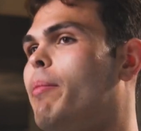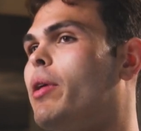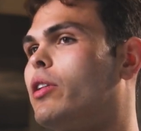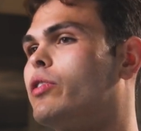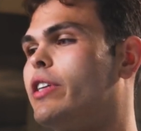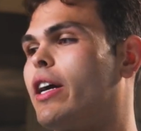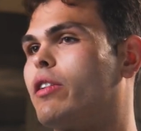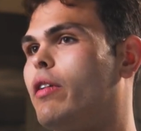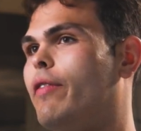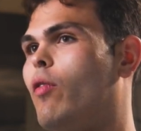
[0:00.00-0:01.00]
me on
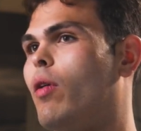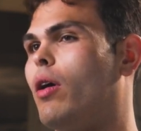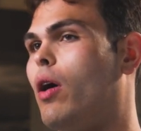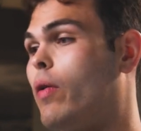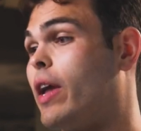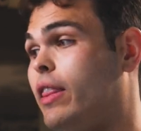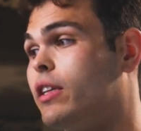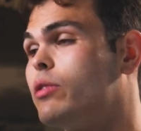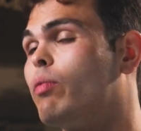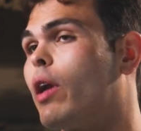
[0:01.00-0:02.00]
trajectory for, okay,
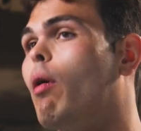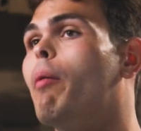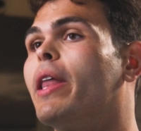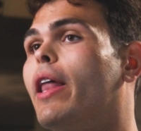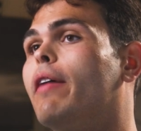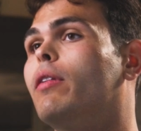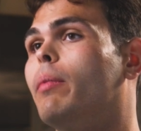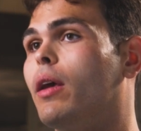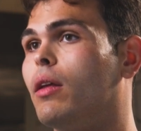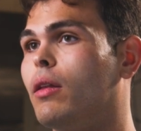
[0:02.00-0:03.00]
this is what I want my life to be.